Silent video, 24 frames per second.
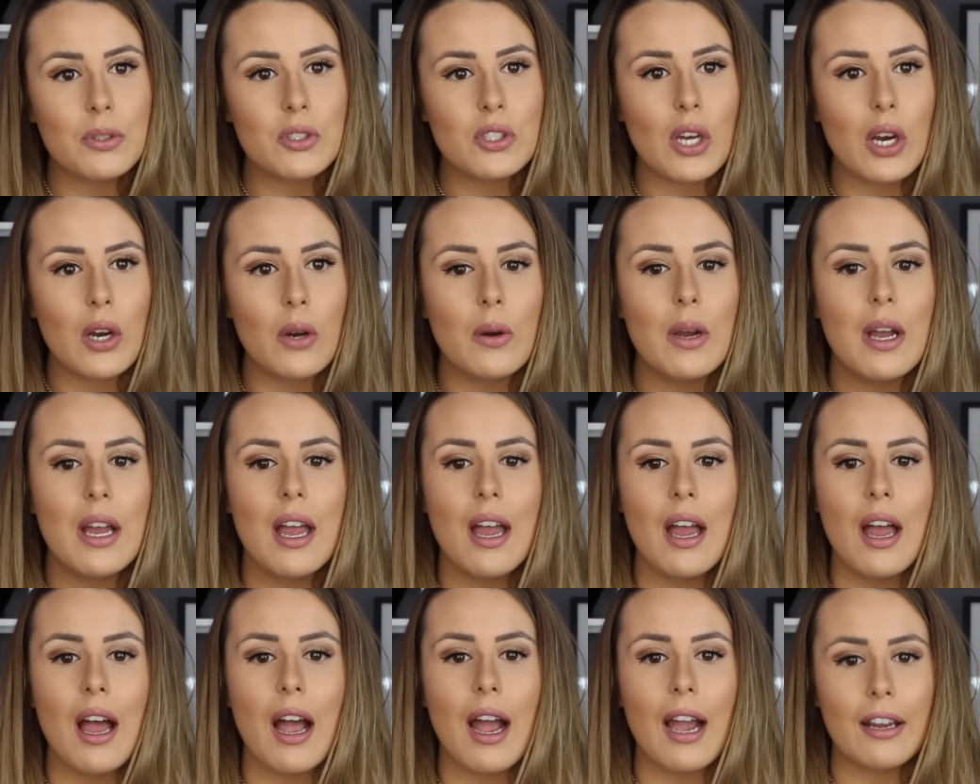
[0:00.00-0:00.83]
So
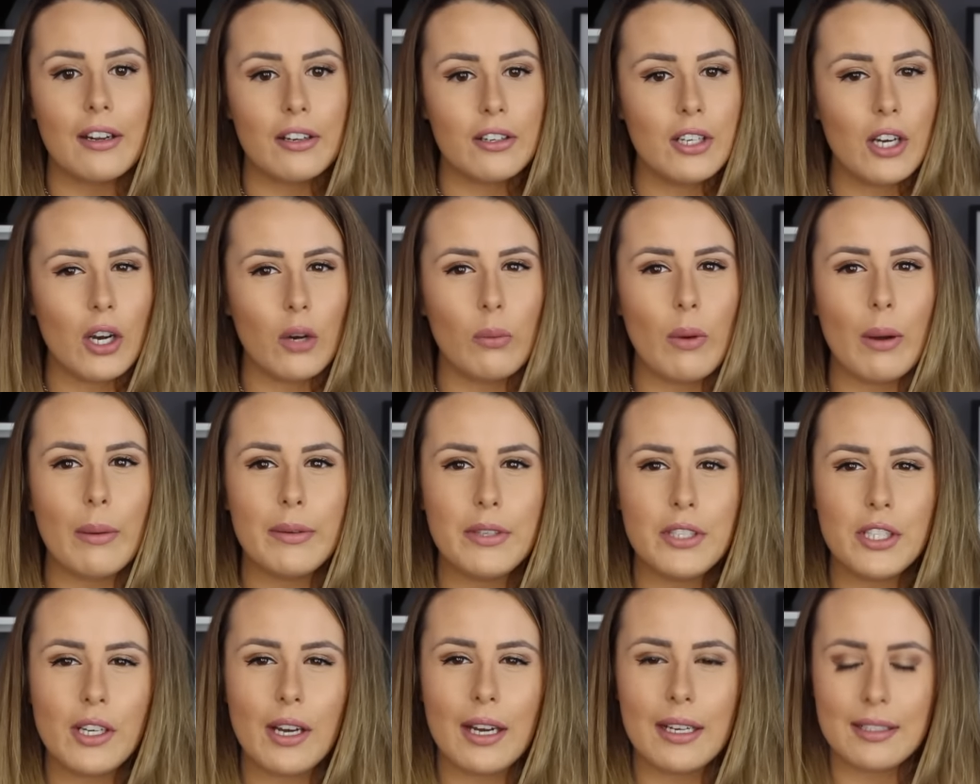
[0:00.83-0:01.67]
I don't know, what
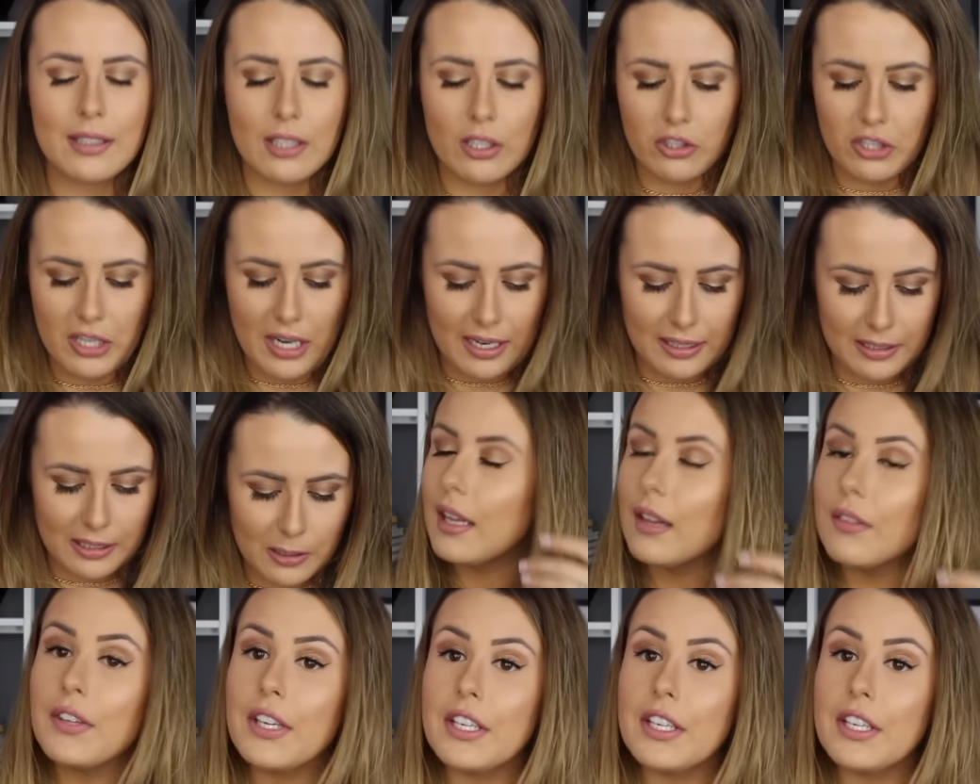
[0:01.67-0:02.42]
would you guys suggest?